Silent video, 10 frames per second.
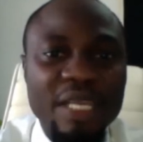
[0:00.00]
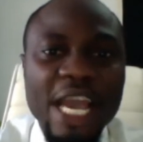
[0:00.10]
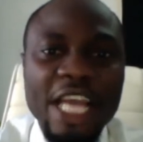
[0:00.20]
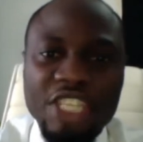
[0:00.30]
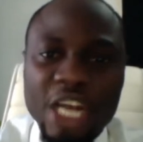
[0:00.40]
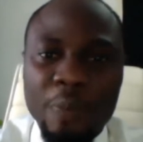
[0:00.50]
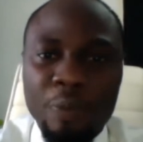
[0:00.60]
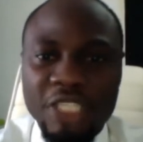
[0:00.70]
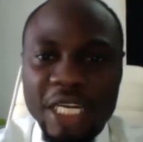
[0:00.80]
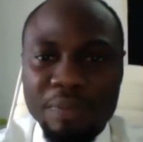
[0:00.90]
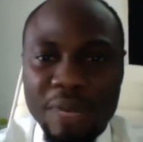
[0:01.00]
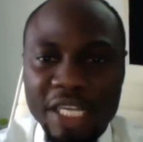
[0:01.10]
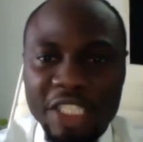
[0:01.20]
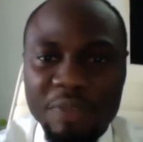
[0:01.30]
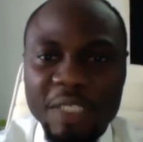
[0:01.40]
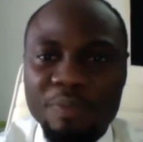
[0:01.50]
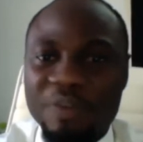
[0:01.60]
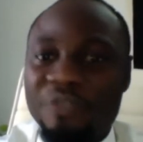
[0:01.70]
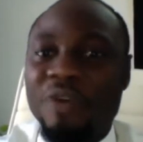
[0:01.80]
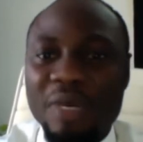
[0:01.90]
HR project management,
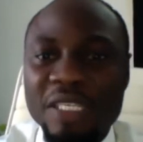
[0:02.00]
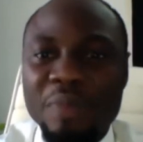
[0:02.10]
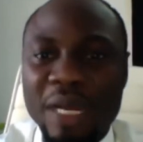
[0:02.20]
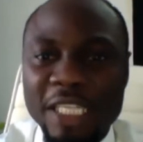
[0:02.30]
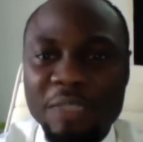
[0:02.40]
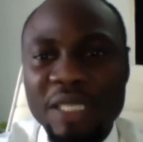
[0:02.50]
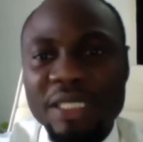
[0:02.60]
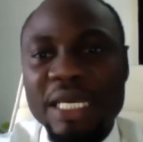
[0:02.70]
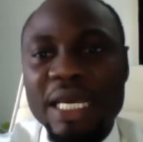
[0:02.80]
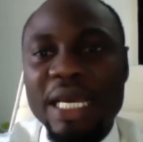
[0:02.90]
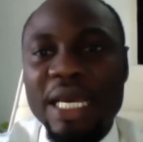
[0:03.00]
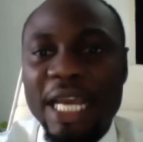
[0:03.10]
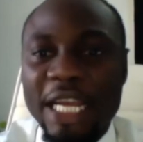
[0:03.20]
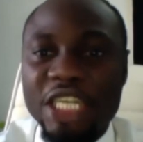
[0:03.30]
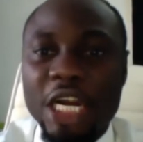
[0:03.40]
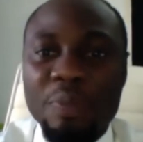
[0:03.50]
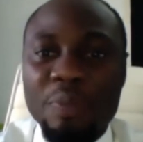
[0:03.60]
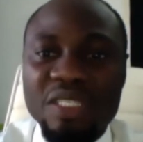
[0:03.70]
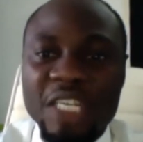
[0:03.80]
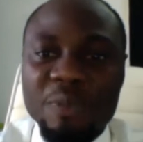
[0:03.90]
performance management, HR
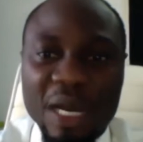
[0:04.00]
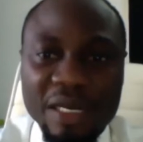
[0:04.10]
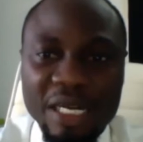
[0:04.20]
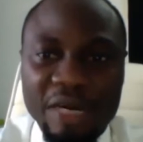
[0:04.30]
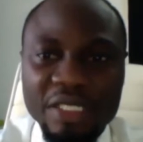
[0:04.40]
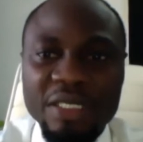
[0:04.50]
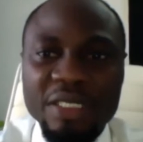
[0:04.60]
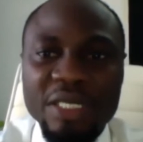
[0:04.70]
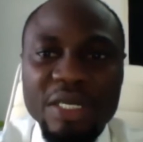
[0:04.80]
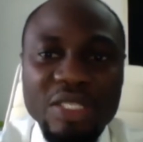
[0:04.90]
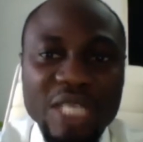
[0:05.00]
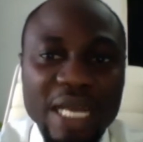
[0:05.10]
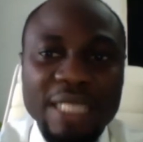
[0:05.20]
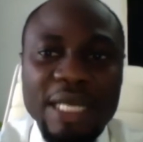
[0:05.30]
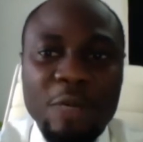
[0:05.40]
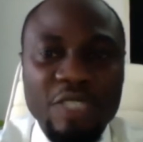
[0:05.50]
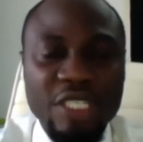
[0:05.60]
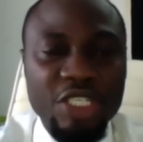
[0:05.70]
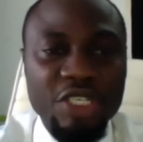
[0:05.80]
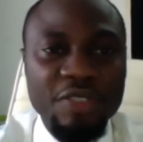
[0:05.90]
business partnering, talent
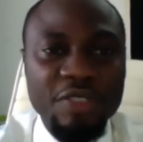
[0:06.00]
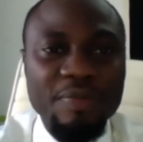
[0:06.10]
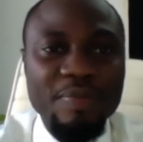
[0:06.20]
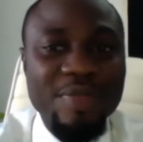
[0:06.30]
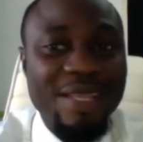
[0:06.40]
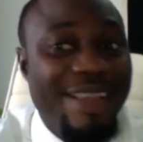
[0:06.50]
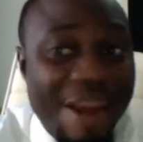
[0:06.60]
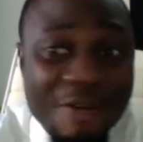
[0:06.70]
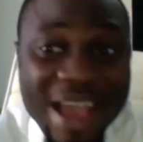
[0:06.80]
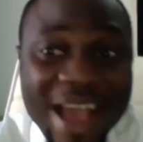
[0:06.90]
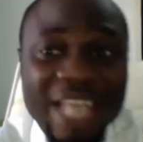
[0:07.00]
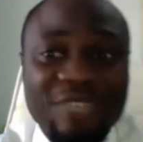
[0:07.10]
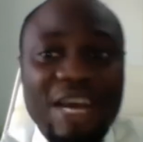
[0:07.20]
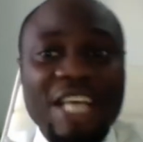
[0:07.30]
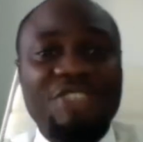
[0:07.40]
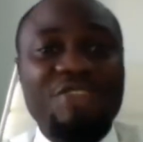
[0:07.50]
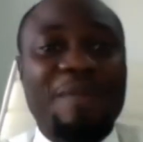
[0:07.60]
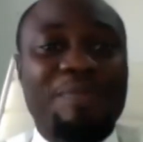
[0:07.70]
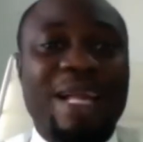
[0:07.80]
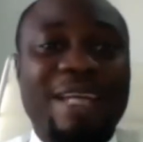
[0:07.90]
acquisition, career advisory
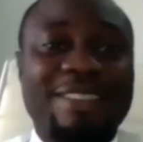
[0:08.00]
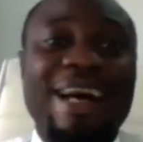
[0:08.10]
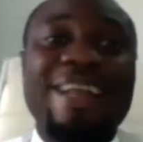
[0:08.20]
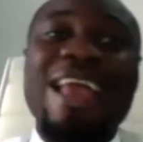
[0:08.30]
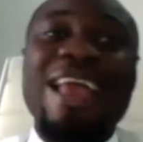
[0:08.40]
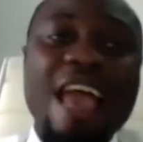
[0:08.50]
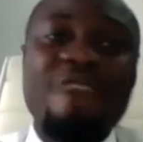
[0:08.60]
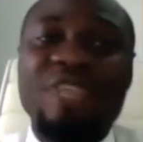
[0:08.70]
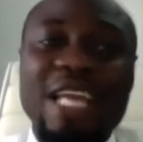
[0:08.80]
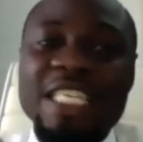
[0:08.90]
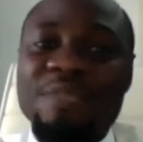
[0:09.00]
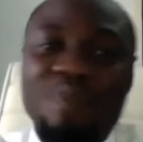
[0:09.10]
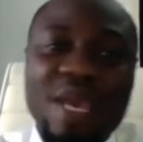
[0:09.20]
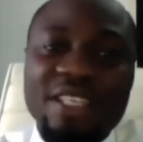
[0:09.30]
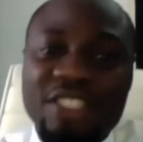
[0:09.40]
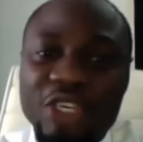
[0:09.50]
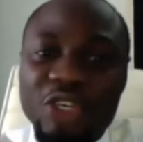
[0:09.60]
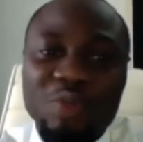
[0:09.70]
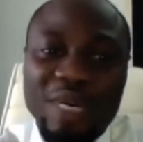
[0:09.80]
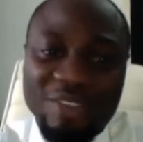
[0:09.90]
and planning, and evidence-based
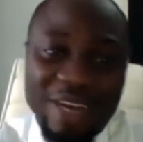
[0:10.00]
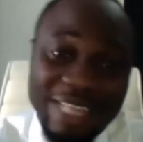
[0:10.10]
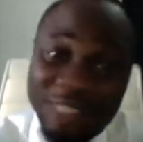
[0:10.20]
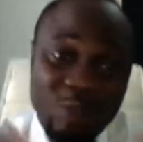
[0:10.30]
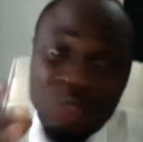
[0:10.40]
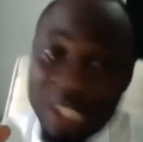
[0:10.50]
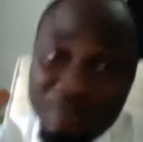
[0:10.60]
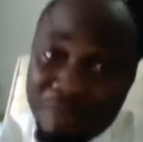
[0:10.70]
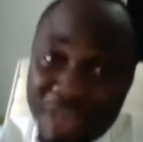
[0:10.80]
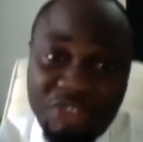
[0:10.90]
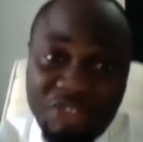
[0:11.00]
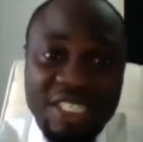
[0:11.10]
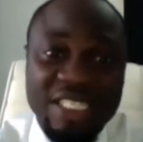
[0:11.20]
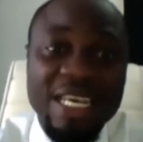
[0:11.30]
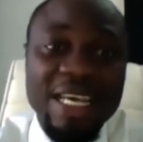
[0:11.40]
human rights. That's using metrics